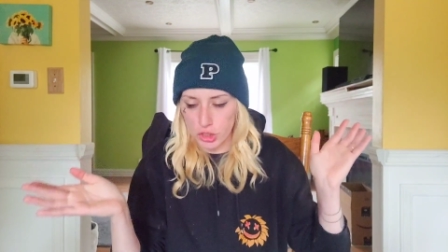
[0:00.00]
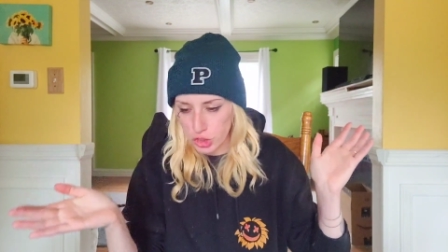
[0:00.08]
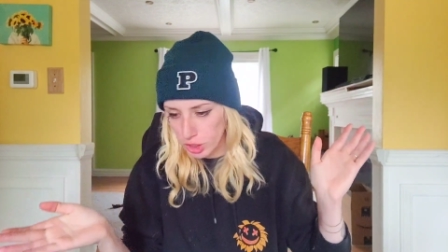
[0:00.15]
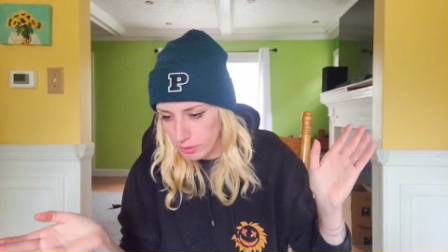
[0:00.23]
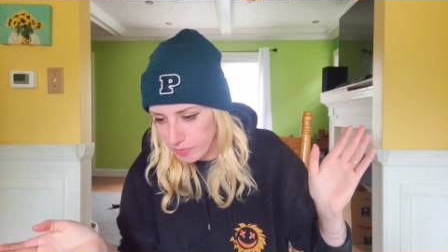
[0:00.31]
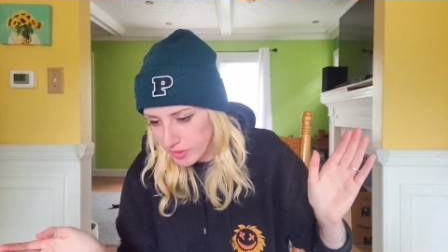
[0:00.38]

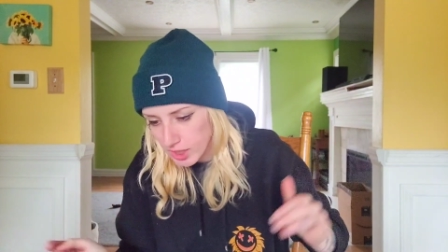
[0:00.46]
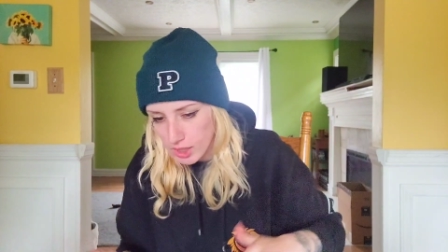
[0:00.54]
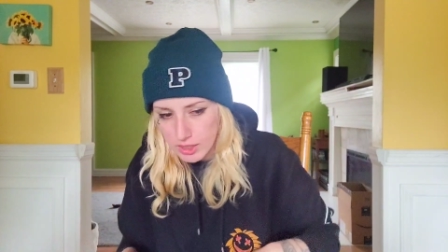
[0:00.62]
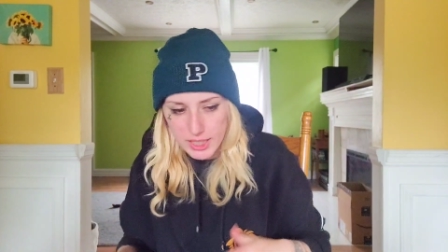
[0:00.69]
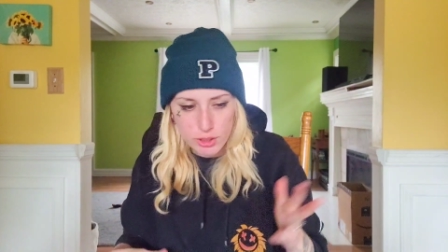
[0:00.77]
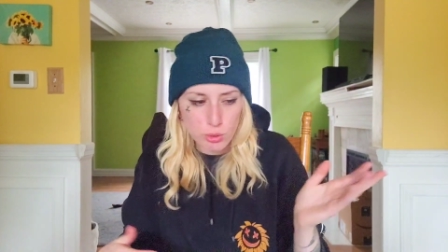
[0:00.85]
So
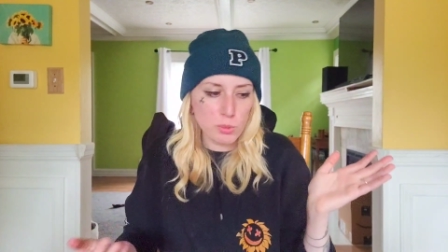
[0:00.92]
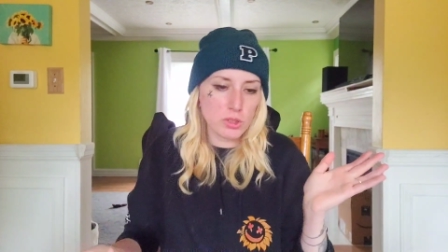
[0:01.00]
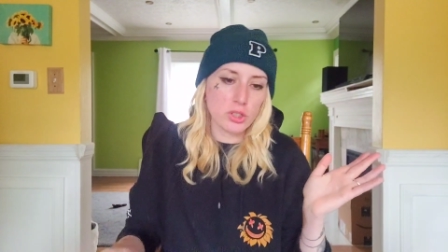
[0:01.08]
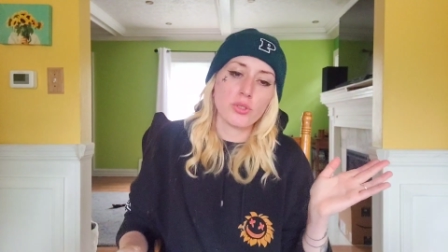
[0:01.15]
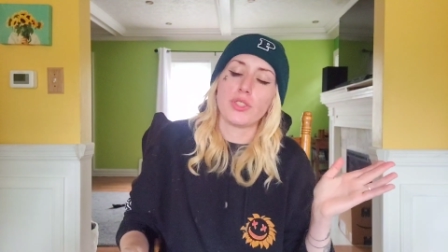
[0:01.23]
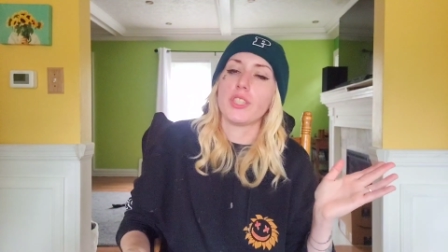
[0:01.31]
that's what we're
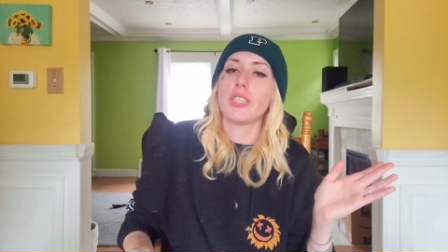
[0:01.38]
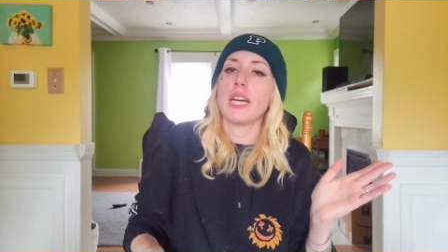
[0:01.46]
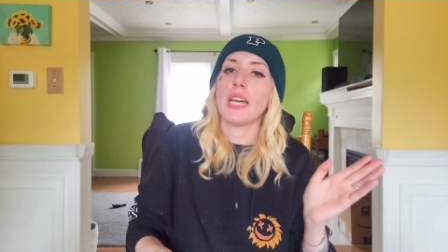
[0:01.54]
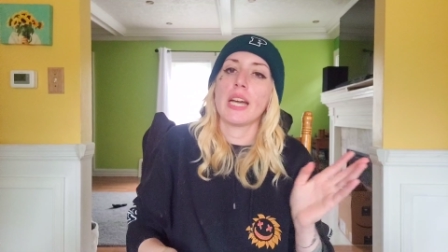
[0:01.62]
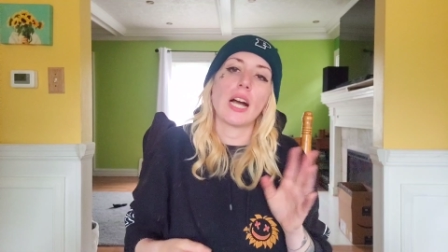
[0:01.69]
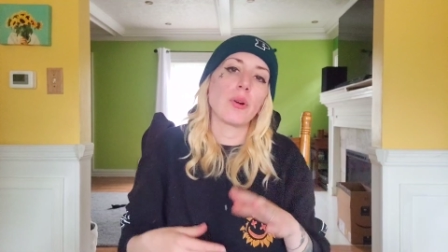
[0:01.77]
doing
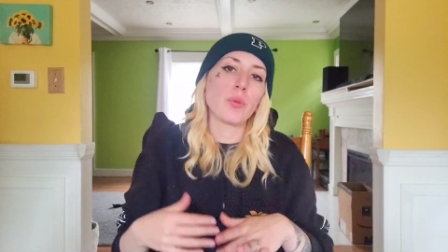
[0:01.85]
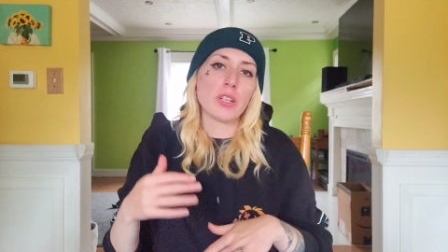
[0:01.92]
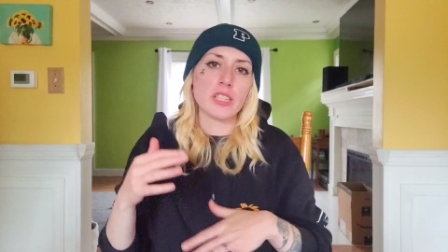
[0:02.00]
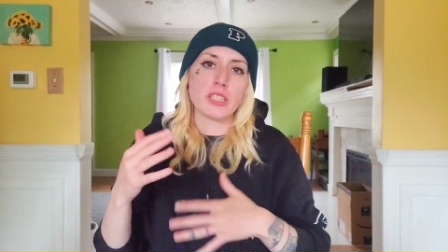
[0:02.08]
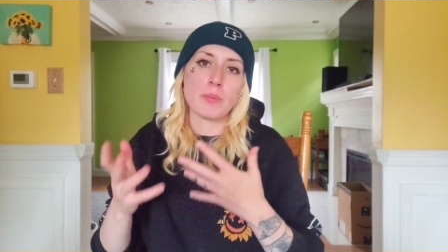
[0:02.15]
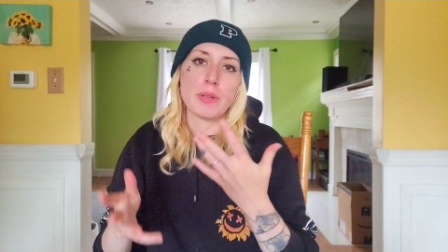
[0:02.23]
today. I
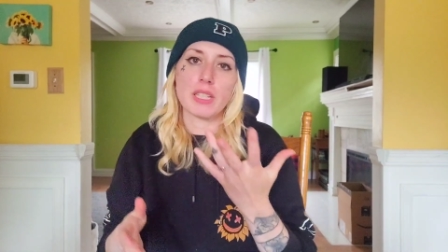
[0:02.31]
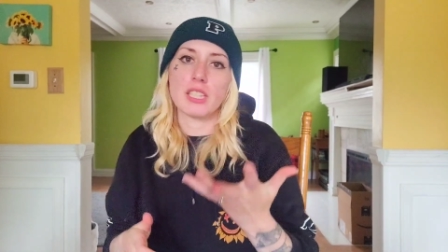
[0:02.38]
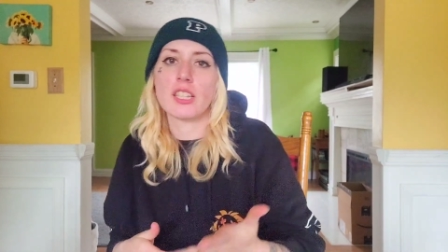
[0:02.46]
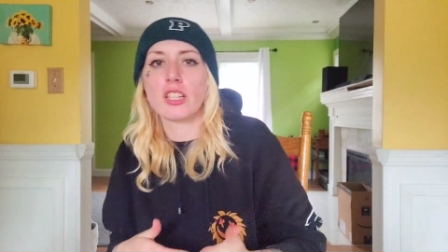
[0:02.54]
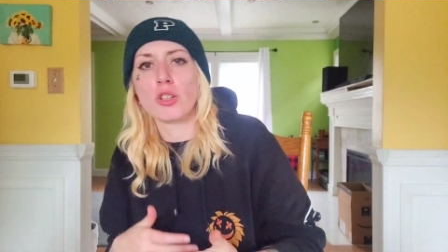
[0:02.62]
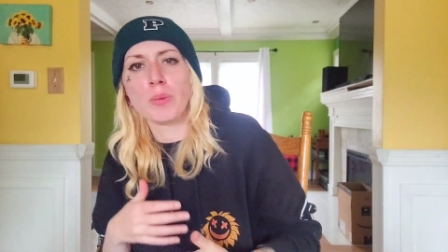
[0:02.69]
wanted to mix a
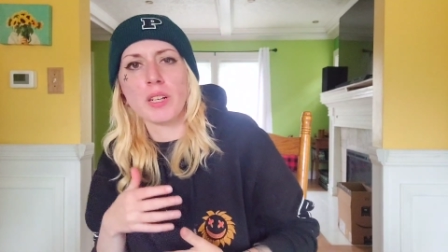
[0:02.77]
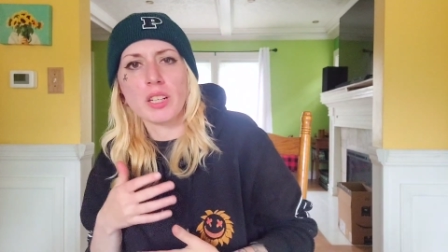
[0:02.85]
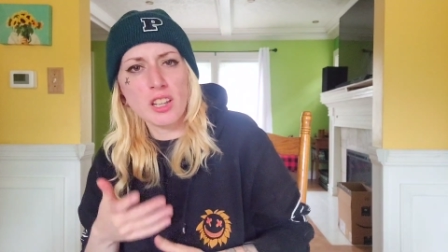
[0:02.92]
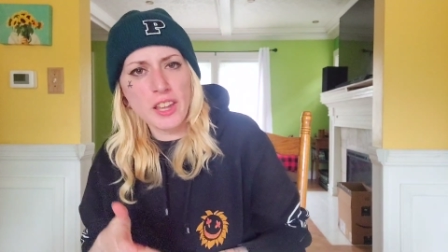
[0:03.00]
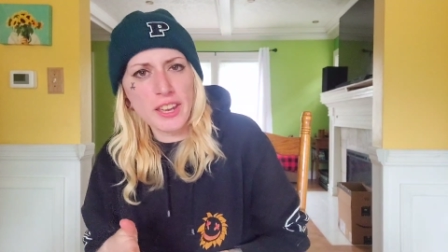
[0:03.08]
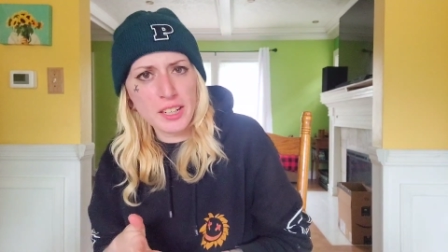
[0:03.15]
little bit of
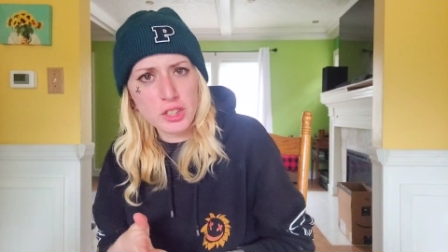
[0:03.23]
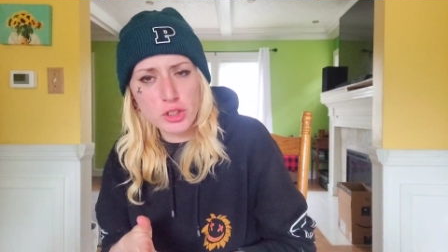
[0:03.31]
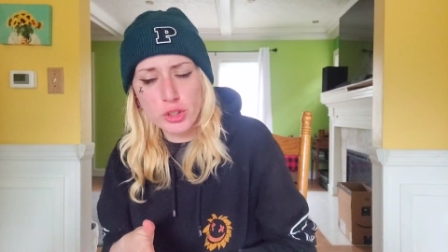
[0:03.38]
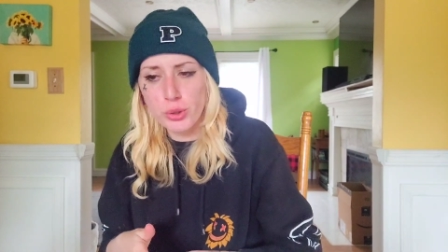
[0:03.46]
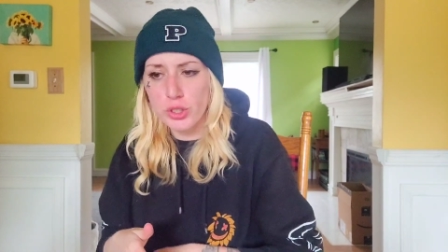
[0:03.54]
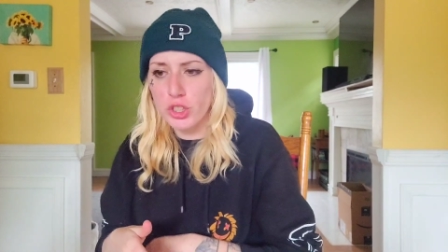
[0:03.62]
clay into it.